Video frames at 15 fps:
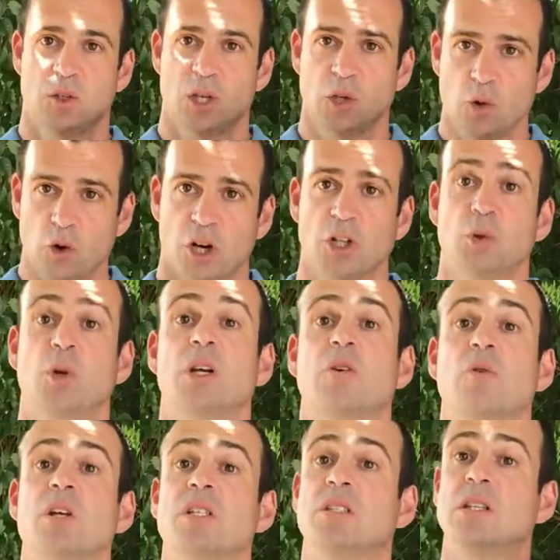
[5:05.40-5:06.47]
in order to
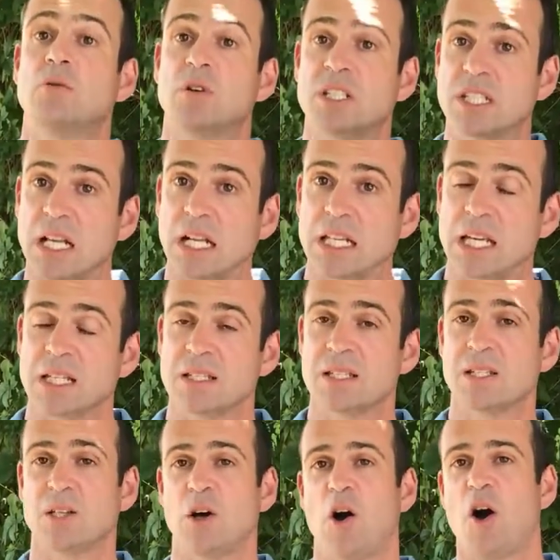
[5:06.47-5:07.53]
increase the
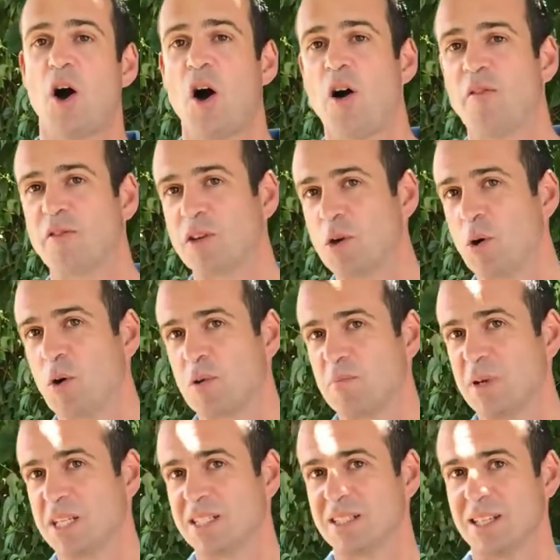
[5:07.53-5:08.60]
resilience of your
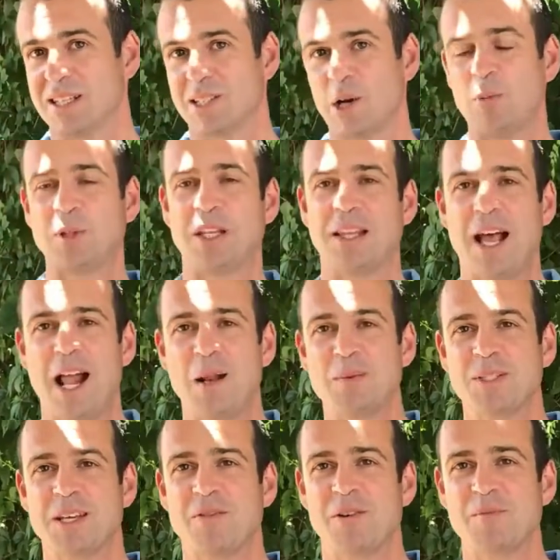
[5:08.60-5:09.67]
business? Hope that
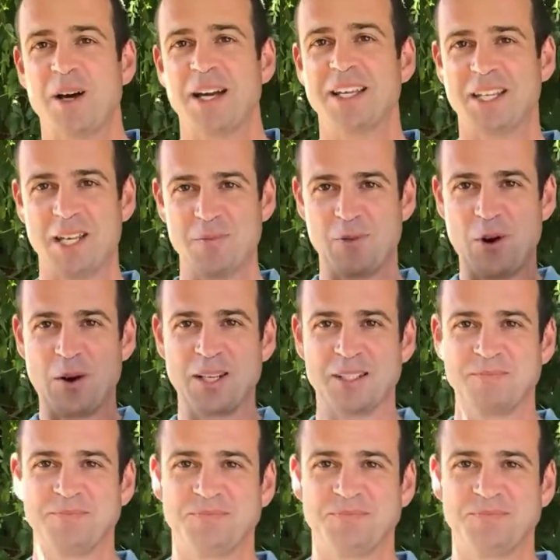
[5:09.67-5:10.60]
helps. Everybody keep rolling.